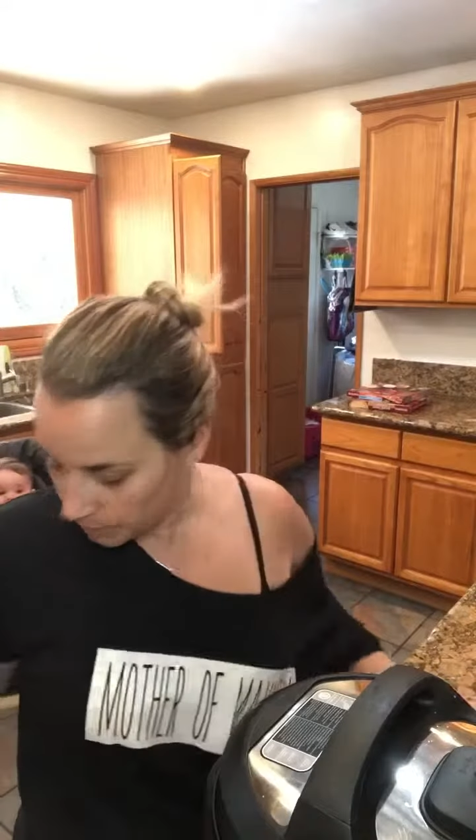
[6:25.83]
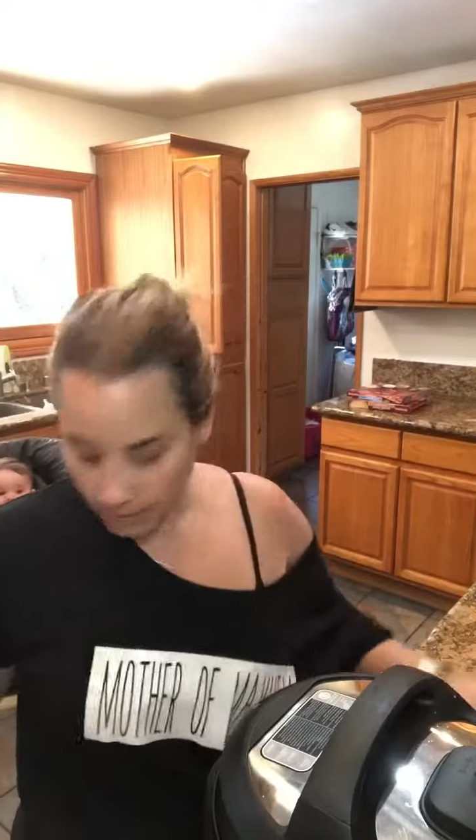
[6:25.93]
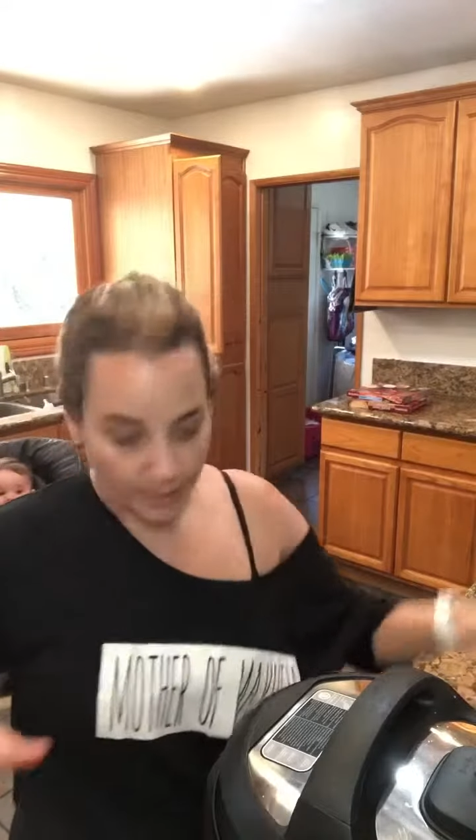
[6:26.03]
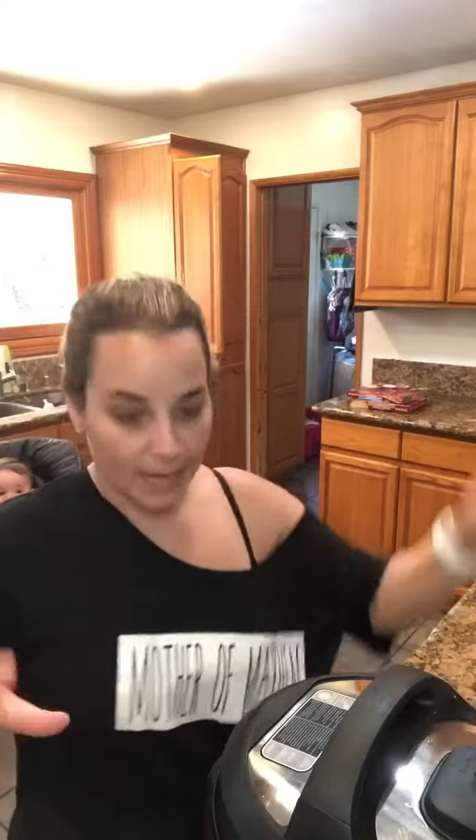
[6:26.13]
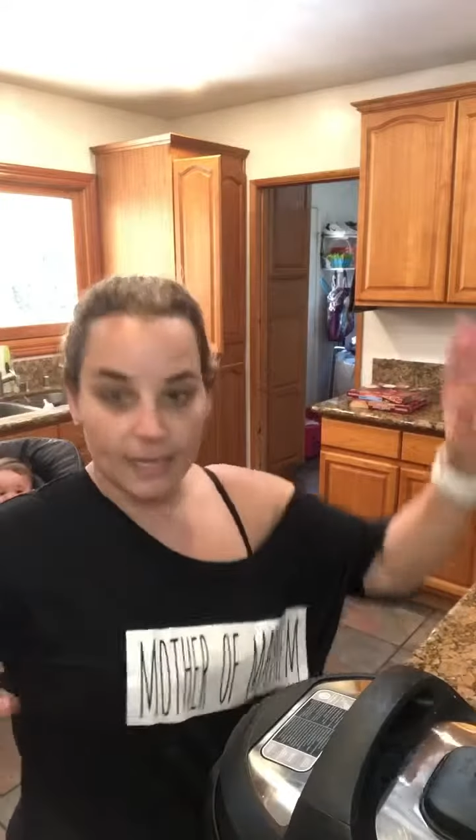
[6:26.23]

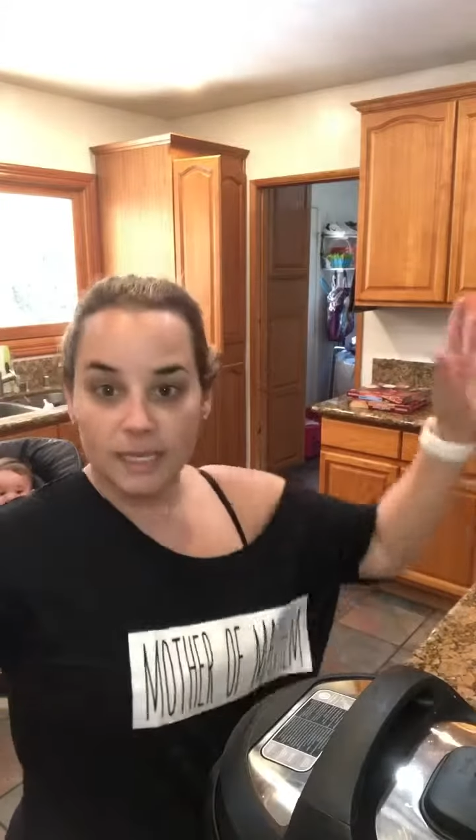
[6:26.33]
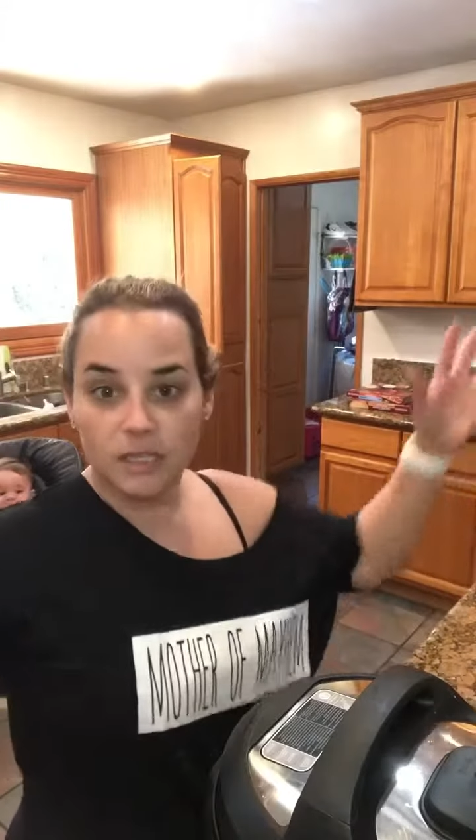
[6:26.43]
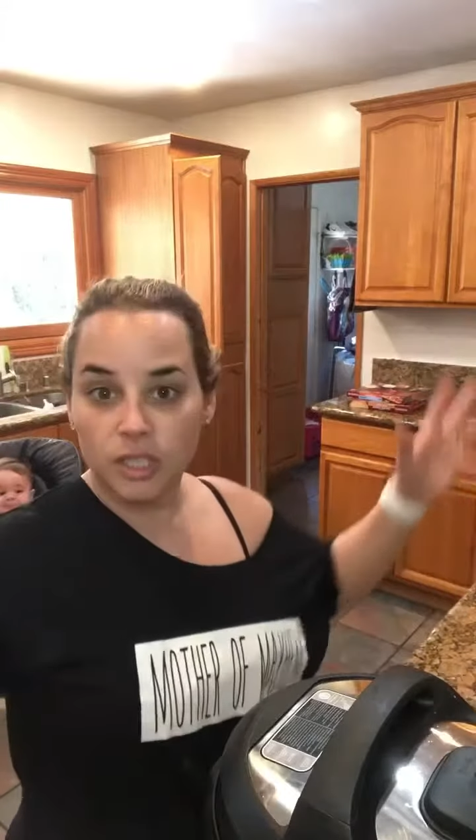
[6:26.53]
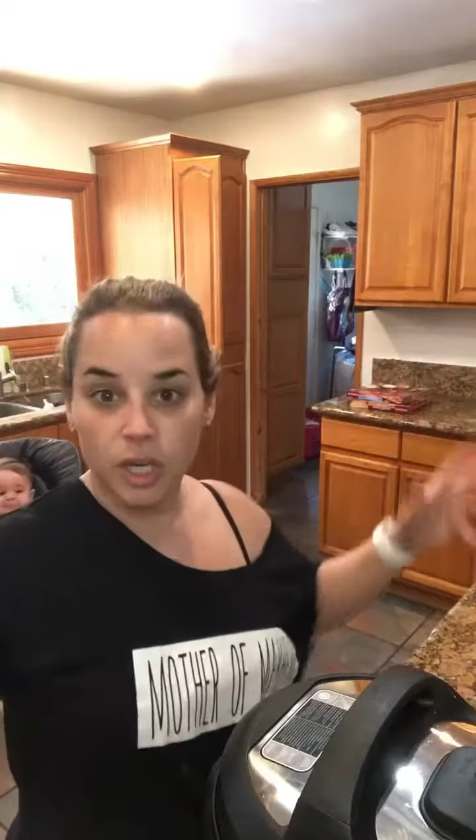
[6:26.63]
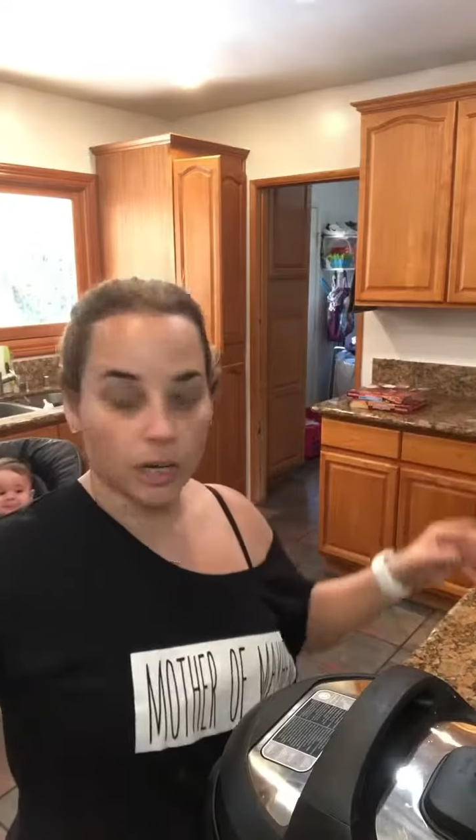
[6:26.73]
I got
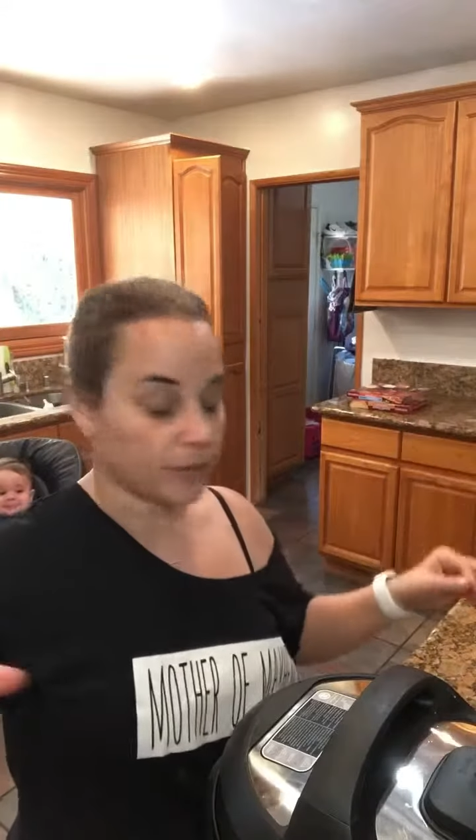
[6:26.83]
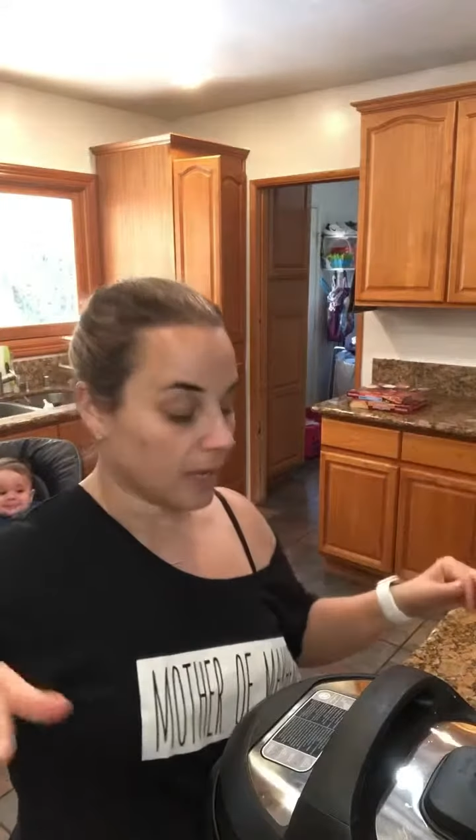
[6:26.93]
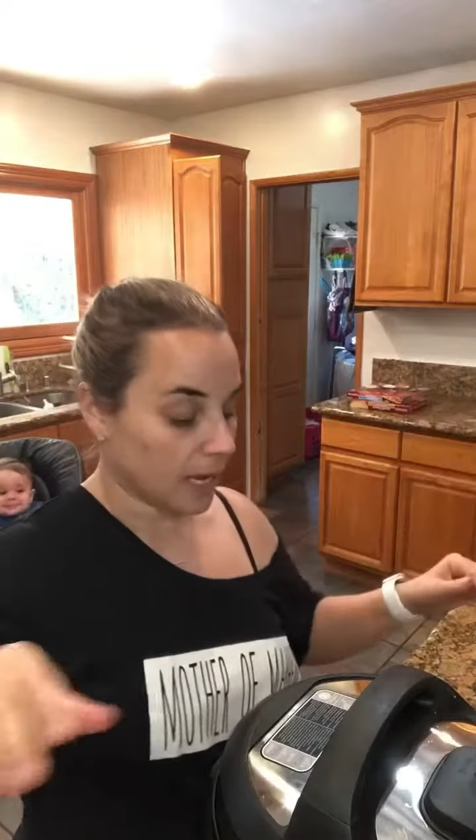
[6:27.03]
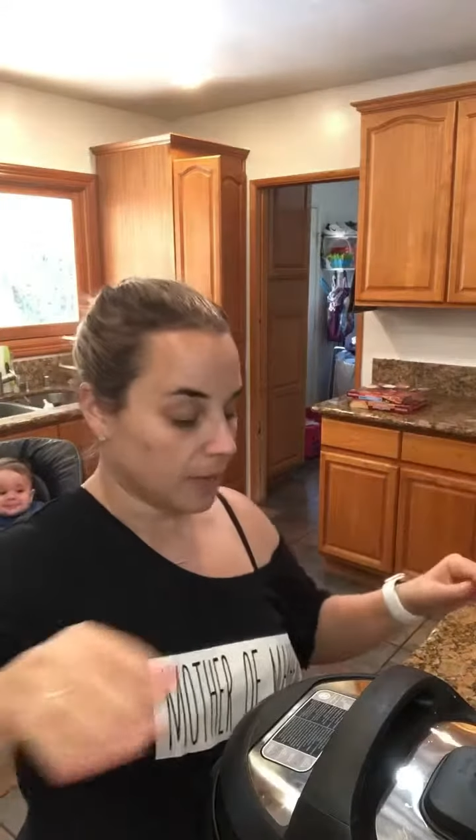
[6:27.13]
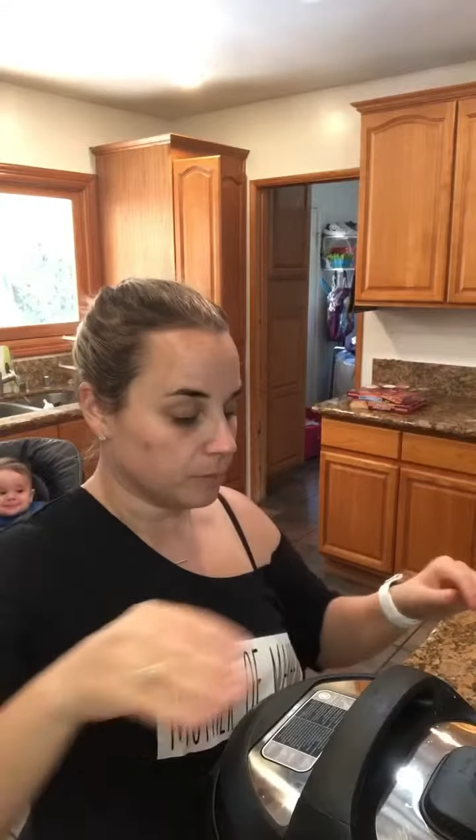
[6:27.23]
Instacart that
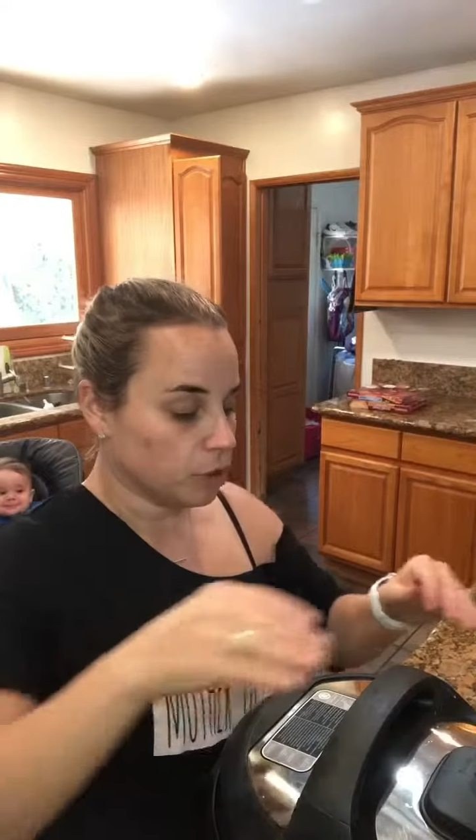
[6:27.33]
came.